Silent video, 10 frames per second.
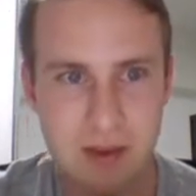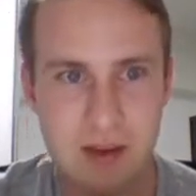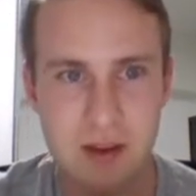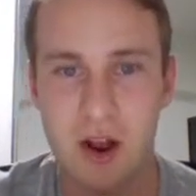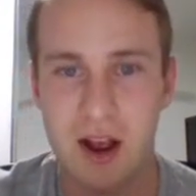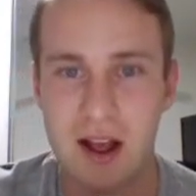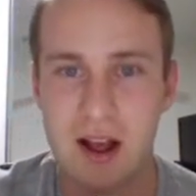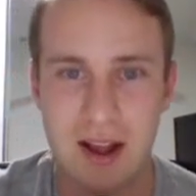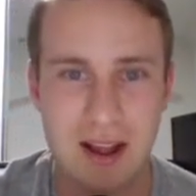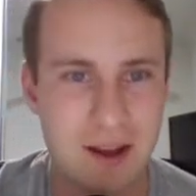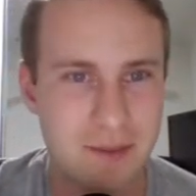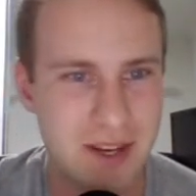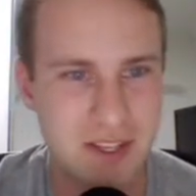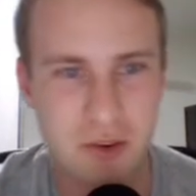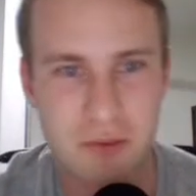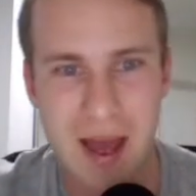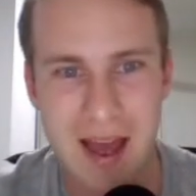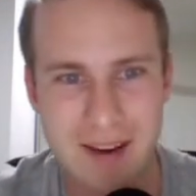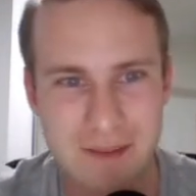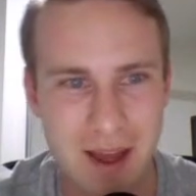I can't be too
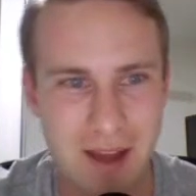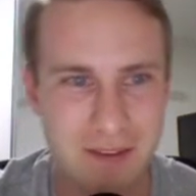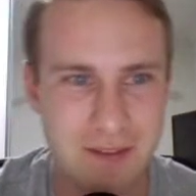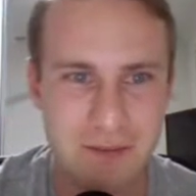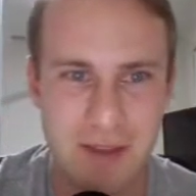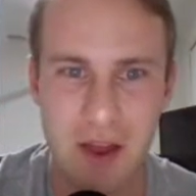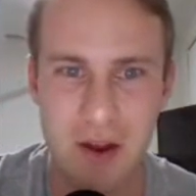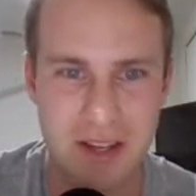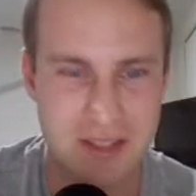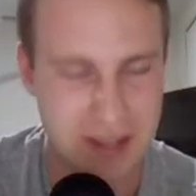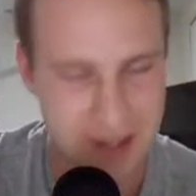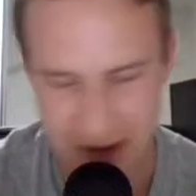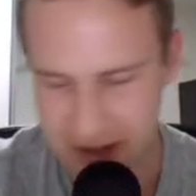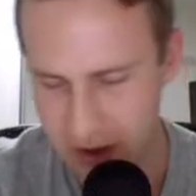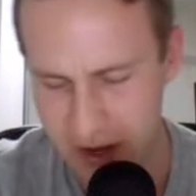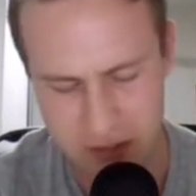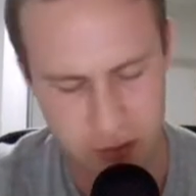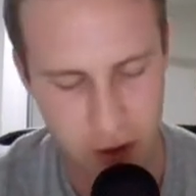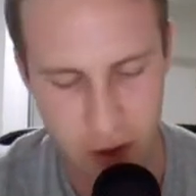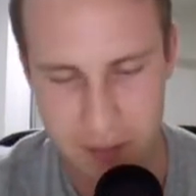mad about their earnings. These earnings
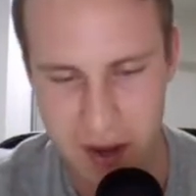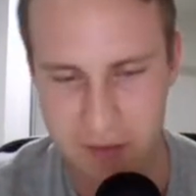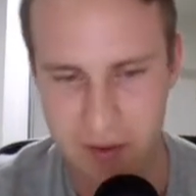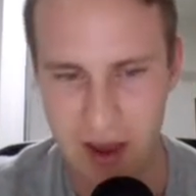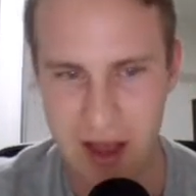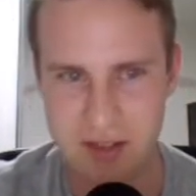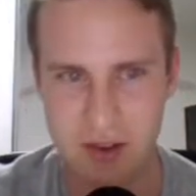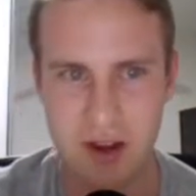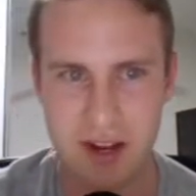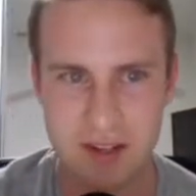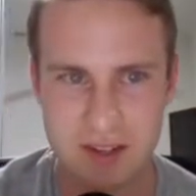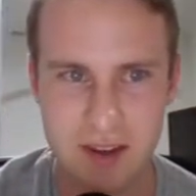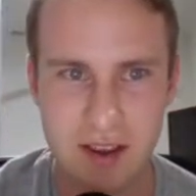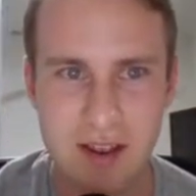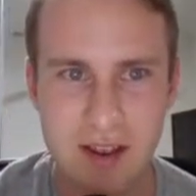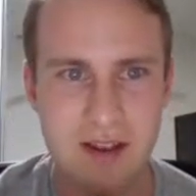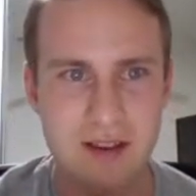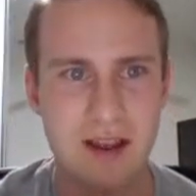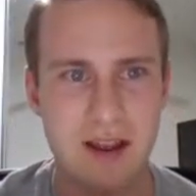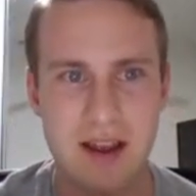were a lot better than the last earnings.
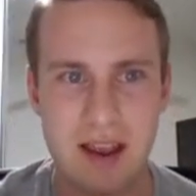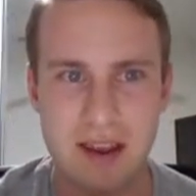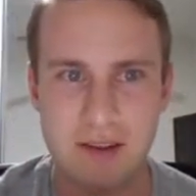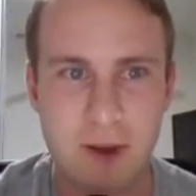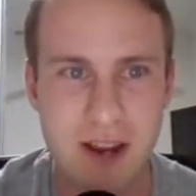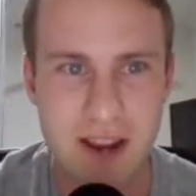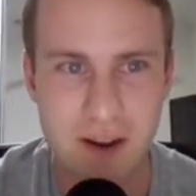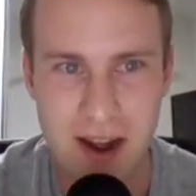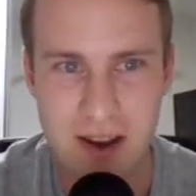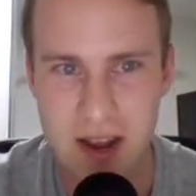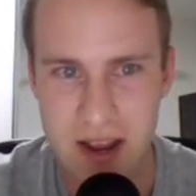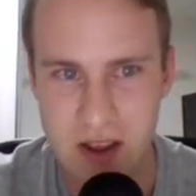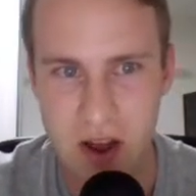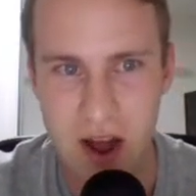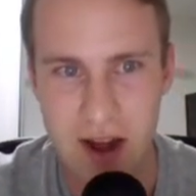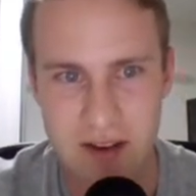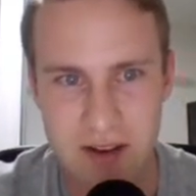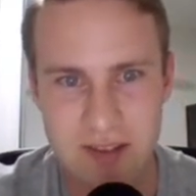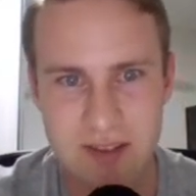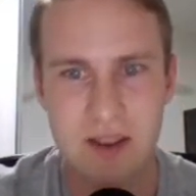They reiterated their
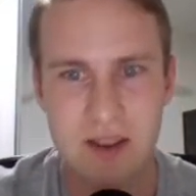guidance,